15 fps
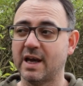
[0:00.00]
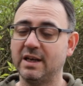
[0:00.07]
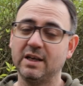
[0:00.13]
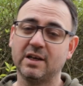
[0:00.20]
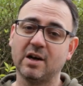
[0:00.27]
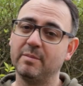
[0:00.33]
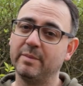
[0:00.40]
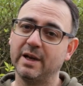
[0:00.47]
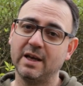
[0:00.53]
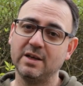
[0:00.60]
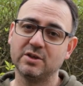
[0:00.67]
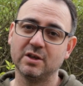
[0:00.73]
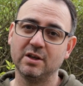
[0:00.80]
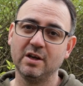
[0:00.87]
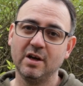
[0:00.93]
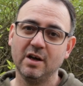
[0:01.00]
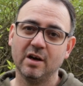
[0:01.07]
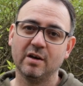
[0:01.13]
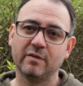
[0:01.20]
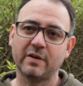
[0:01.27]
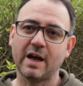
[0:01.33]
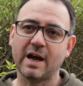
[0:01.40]
any combination
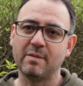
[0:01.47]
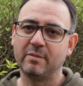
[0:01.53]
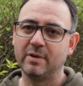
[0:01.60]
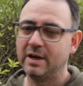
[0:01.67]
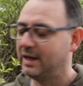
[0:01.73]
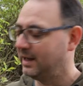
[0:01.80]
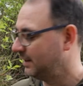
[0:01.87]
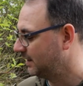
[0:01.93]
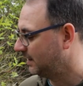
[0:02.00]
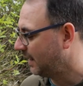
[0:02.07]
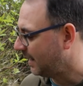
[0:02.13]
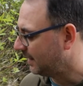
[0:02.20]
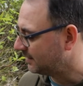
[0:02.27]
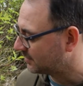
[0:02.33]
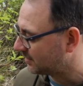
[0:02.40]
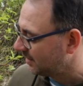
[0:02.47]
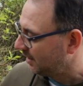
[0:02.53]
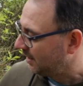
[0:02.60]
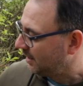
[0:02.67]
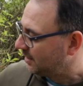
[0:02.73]
of camera and lens.